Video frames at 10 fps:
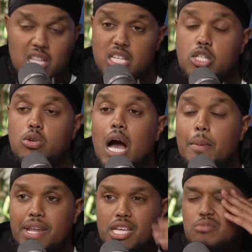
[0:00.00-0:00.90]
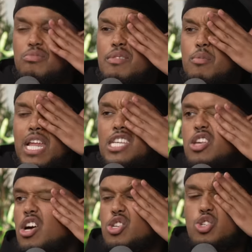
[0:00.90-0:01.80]
I'd say so. How about this? When I
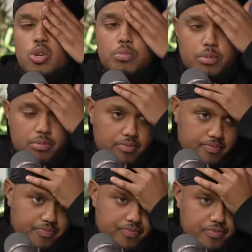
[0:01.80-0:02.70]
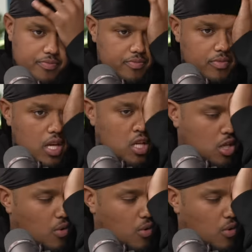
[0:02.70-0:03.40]
started, but YouTube, I'd, I'd say you what. Go on, go on, go on.